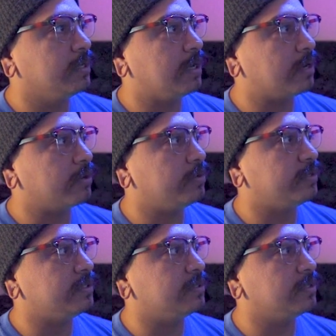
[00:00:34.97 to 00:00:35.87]
I'll go
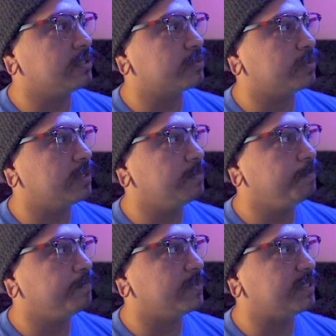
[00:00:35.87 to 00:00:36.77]
to this one,
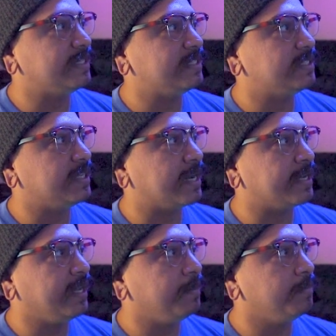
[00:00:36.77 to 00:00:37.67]
the
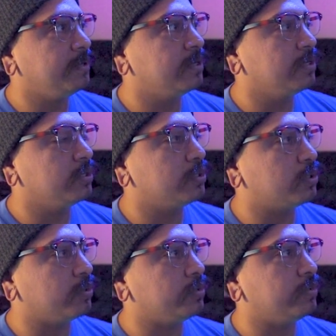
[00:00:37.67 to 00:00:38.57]
DCIM,
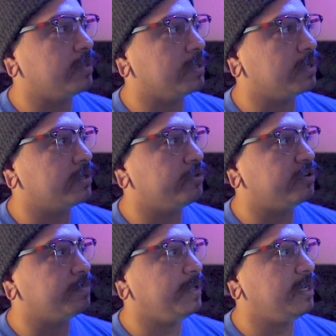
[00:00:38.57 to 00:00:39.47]
go to the
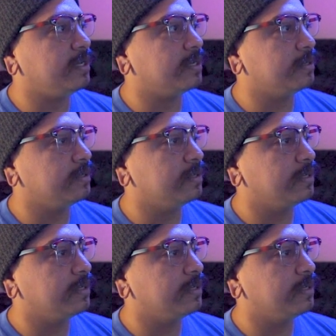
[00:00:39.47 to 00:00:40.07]
100 media,